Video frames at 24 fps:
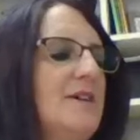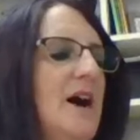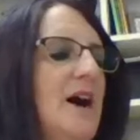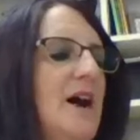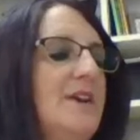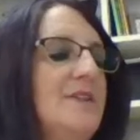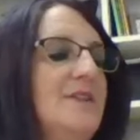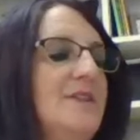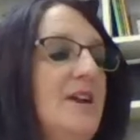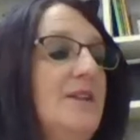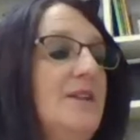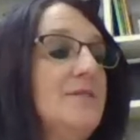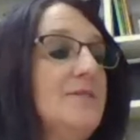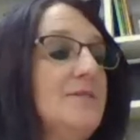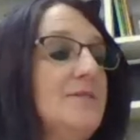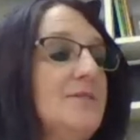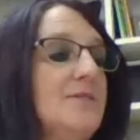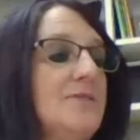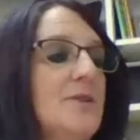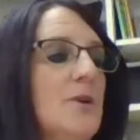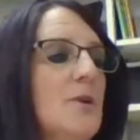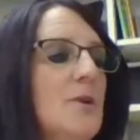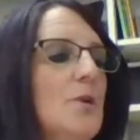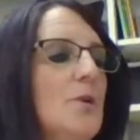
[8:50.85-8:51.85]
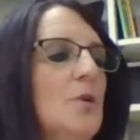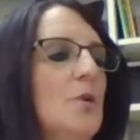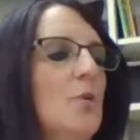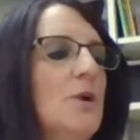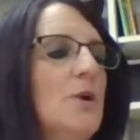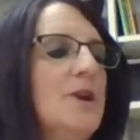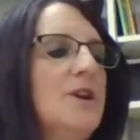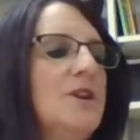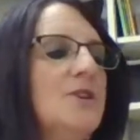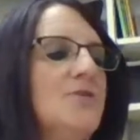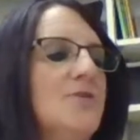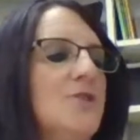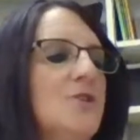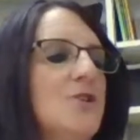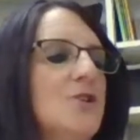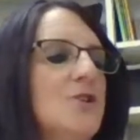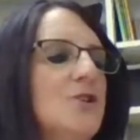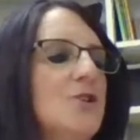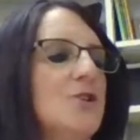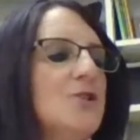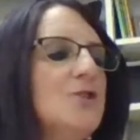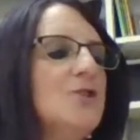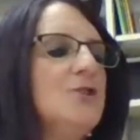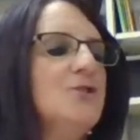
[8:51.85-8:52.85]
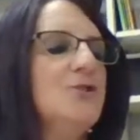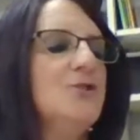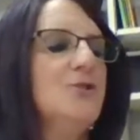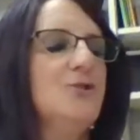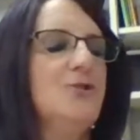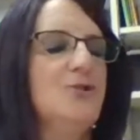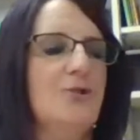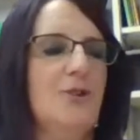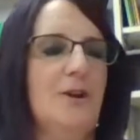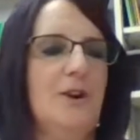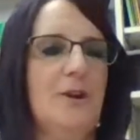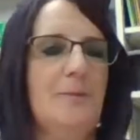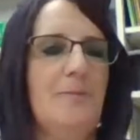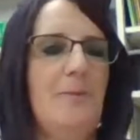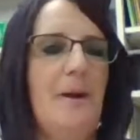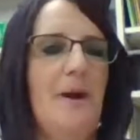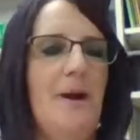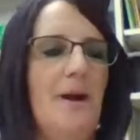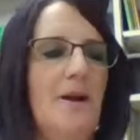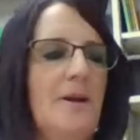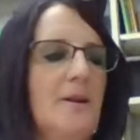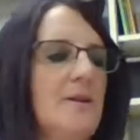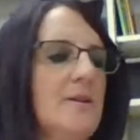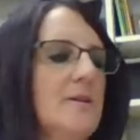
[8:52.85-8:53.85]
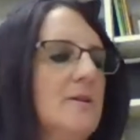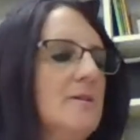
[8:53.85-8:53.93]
I tense, waiting for her to strike back.